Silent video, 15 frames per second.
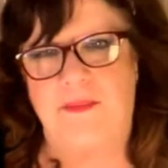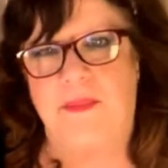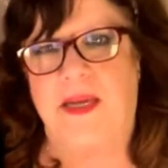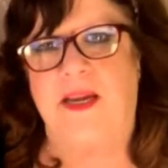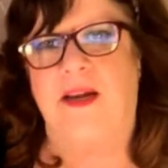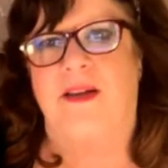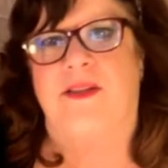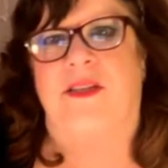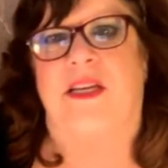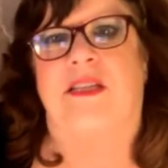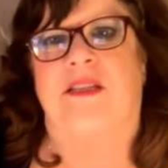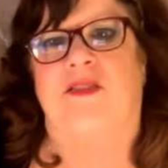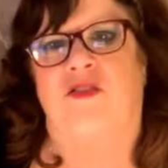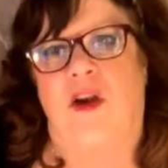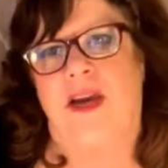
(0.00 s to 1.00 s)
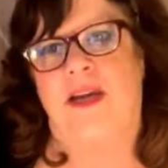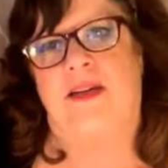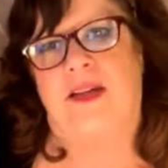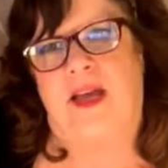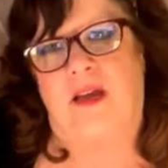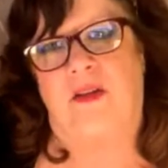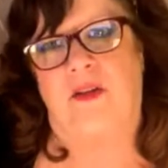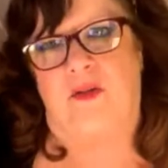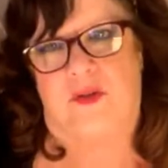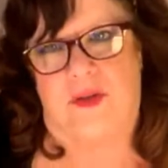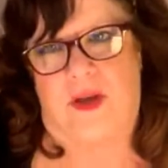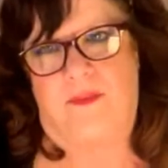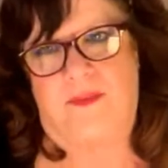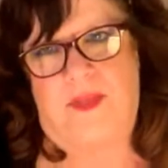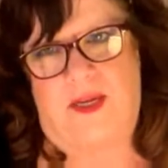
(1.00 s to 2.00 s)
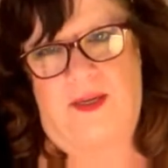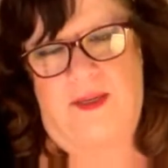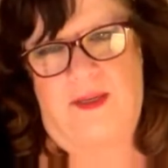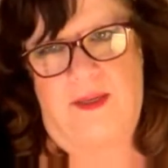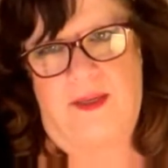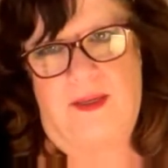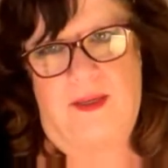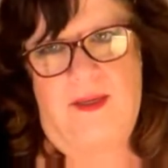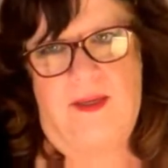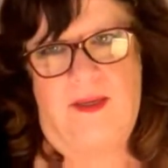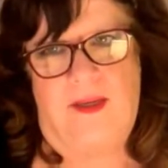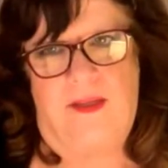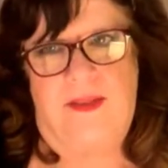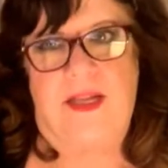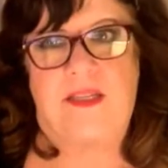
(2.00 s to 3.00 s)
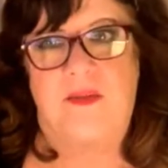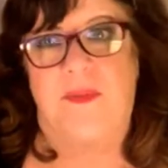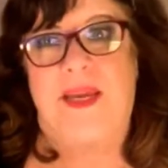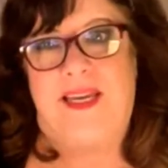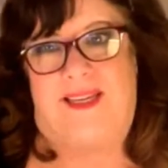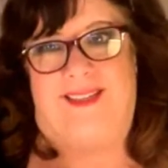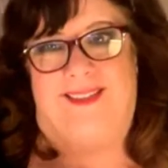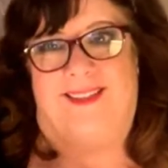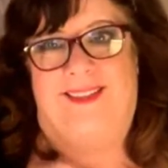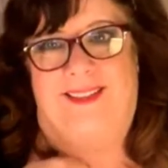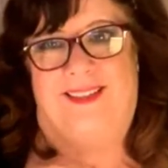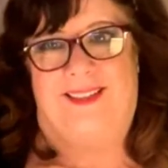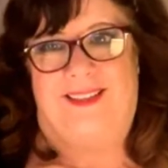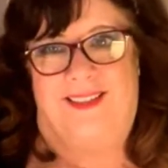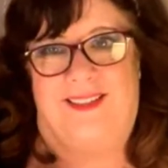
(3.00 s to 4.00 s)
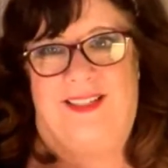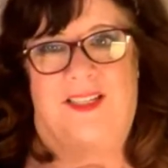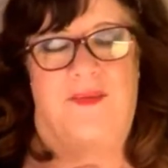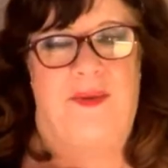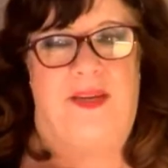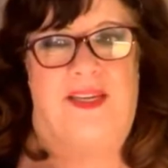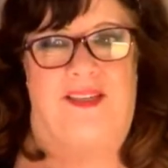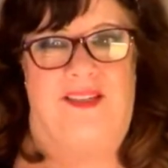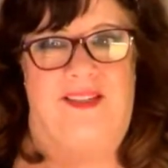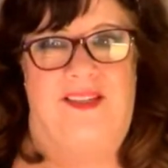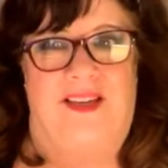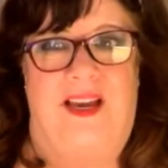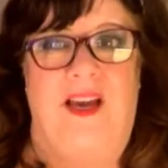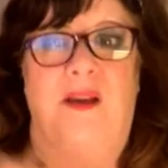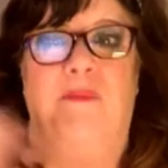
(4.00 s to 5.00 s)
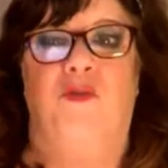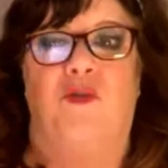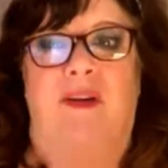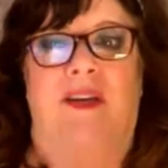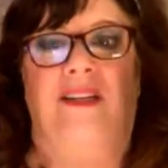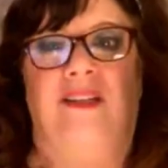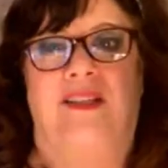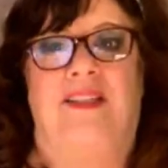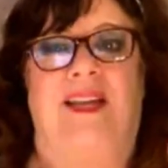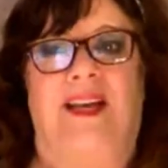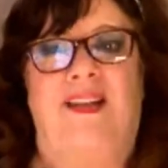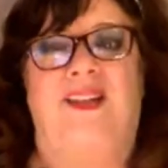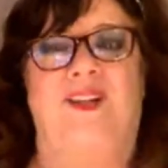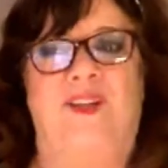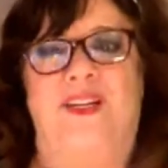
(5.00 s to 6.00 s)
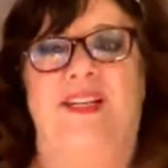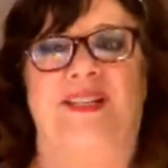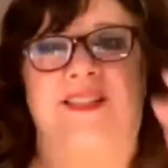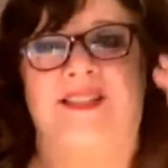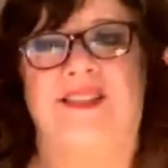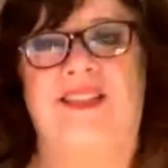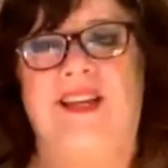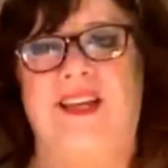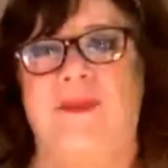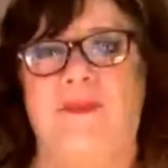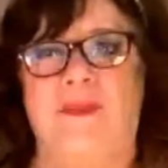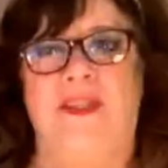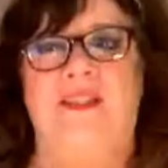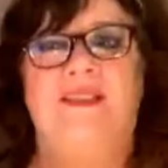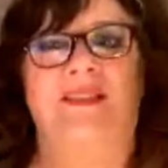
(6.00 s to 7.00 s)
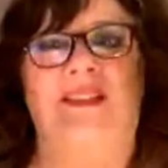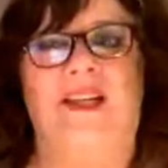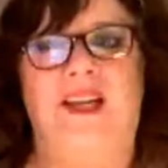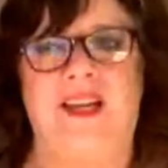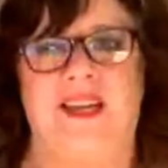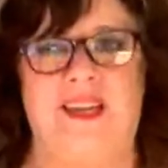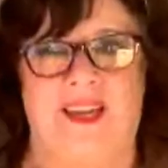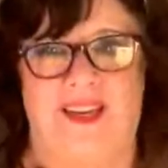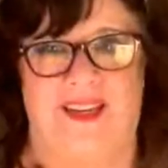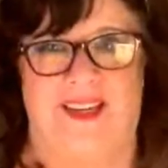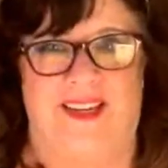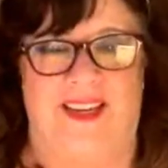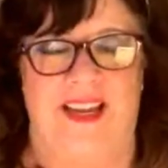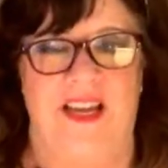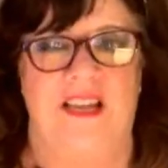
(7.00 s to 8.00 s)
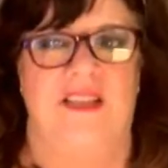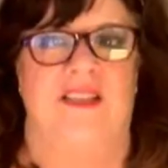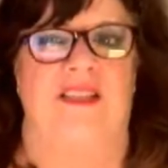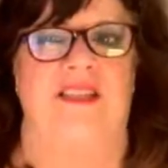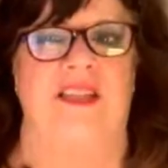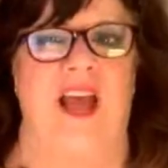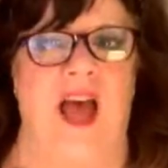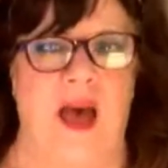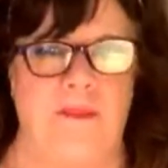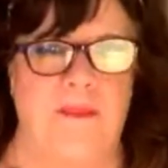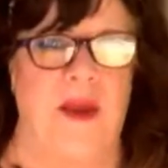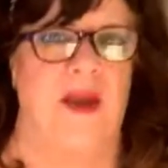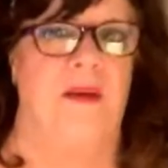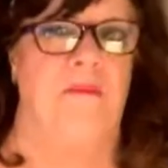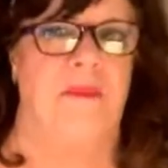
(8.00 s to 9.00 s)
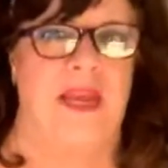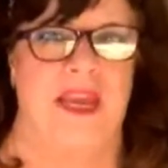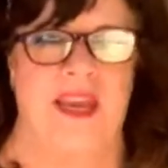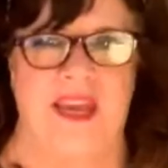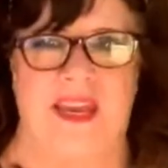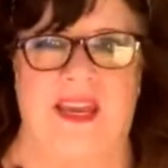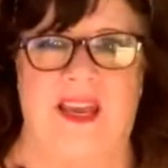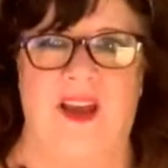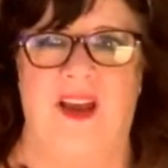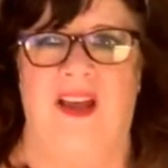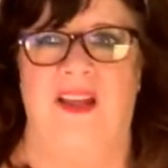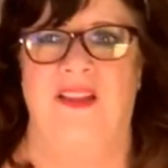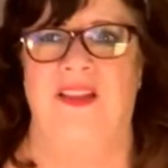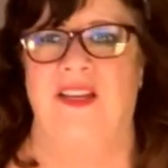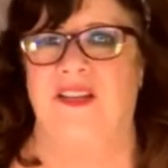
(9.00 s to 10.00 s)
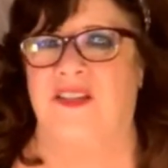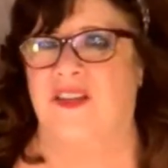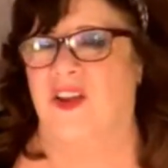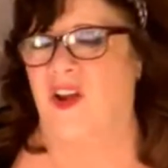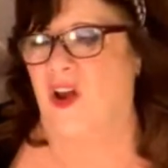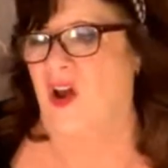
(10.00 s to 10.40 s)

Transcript: because it's trying to tell you something. That's me. It's me. I'm trying to tell her to stop lying. Stop being this.